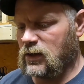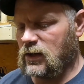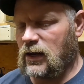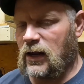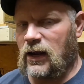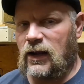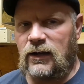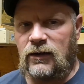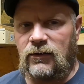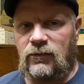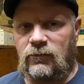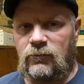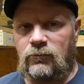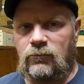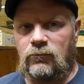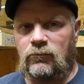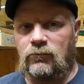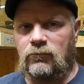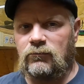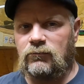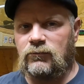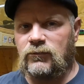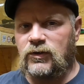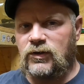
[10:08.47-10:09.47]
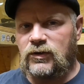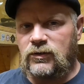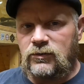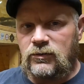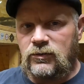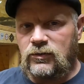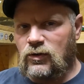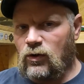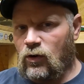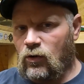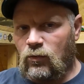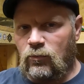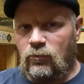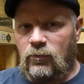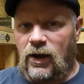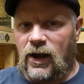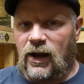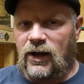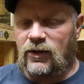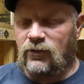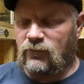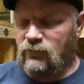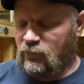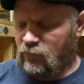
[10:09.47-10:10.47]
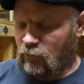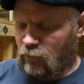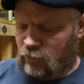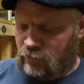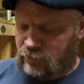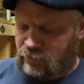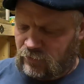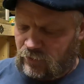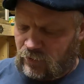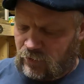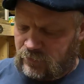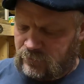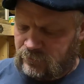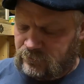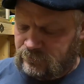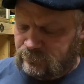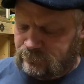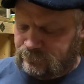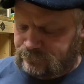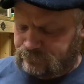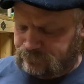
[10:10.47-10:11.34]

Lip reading: kind of going back and forth on.